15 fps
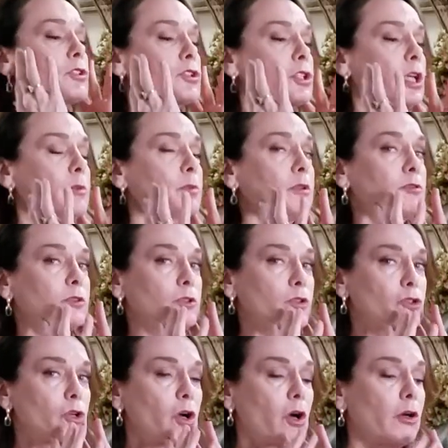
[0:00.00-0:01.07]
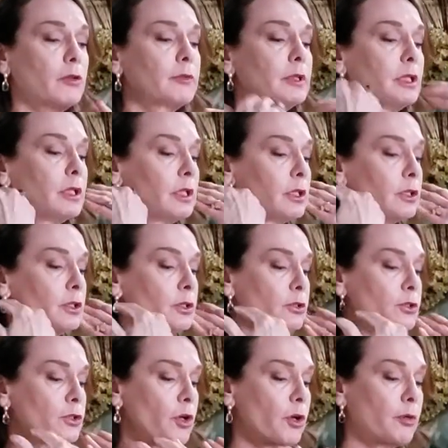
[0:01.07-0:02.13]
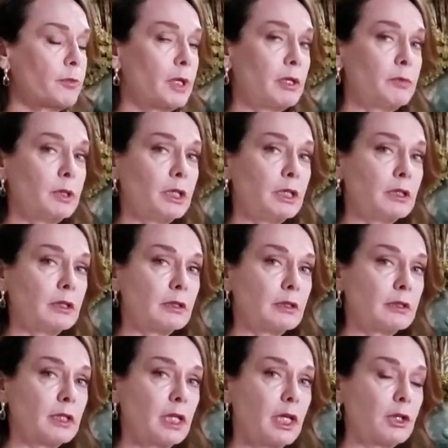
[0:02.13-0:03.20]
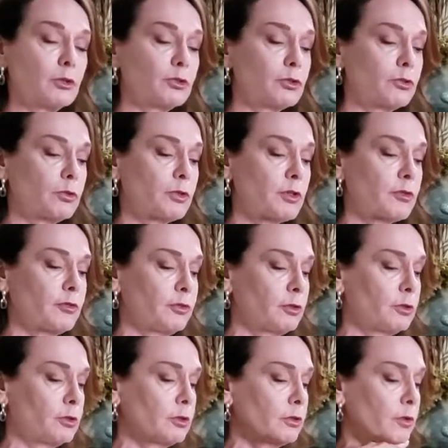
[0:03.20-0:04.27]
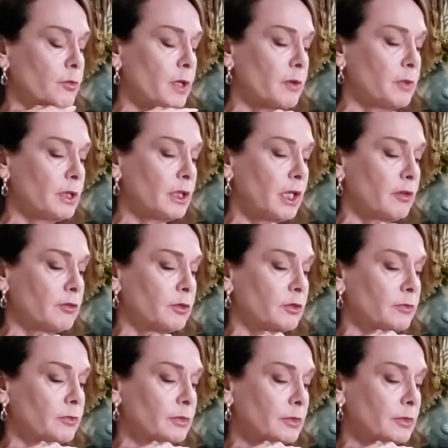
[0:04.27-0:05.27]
shape of your jaw may be angled towards the floor or it may be level.